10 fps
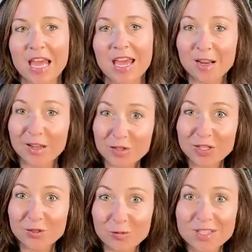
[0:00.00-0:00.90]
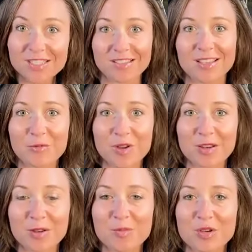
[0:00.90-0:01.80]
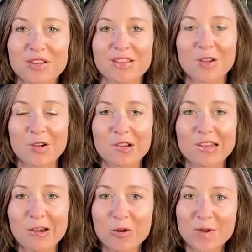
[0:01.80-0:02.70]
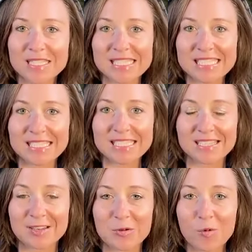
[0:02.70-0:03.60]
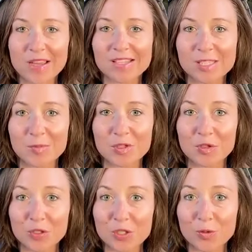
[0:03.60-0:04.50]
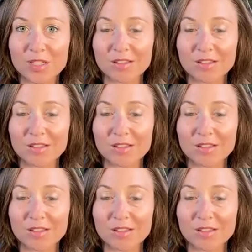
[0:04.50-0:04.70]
And I've just recently written a book called How to Raise a Citizen and Why It's Up to You to Do It.